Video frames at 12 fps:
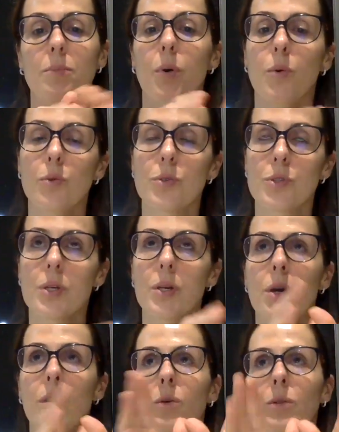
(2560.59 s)
post
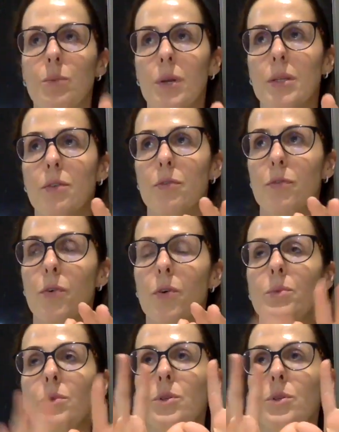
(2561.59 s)
on the platform.